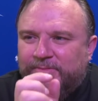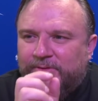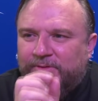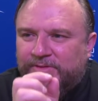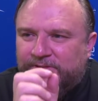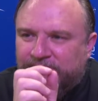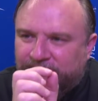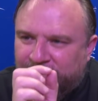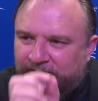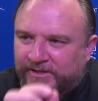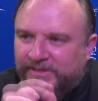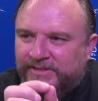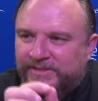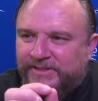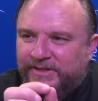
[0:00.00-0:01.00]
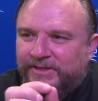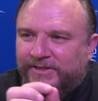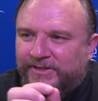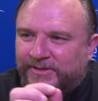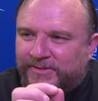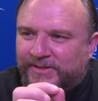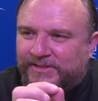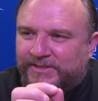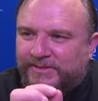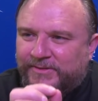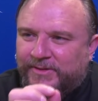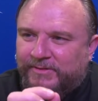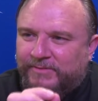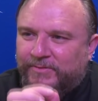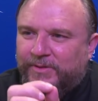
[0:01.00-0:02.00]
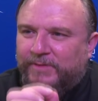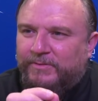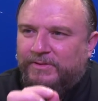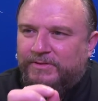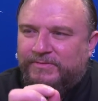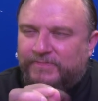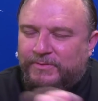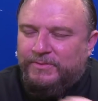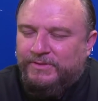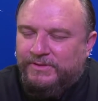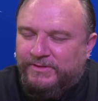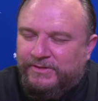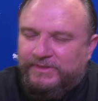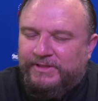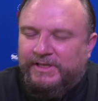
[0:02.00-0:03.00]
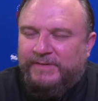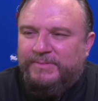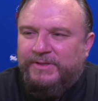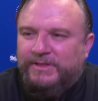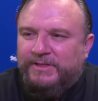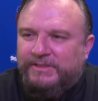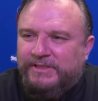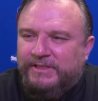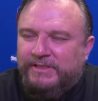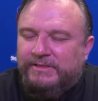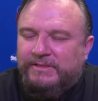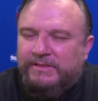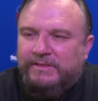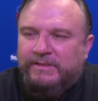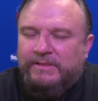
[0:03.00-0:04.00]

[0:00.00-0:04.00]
What was the very start of your question of what was fool's gold? I apologize.